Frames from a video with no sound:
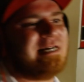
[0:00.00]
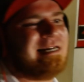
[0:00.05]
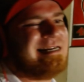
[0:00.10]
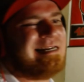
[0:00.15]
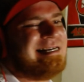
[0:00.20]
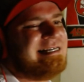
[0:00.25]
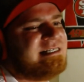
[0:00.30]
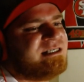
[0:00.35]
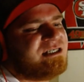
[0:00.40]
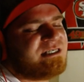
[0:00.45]
and
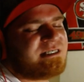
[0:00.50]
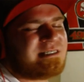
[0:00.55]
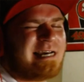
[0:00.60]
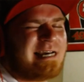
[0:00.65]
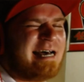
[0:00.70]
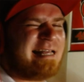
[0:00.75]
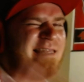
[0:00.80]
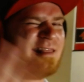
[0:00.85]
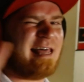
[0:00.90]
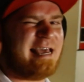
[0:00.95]
he's just
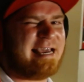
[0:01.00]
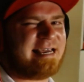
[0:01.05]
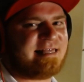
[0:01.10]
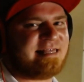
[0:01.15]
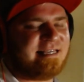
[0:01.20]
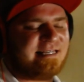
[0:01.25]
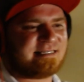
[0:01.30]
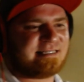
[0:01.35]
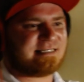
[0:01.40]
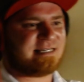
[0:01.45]
got like
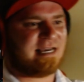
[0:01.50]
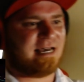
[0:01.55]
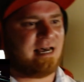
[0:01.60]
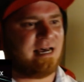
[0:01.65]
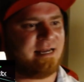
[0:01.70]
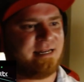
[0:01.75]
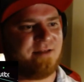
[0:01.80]
this uh,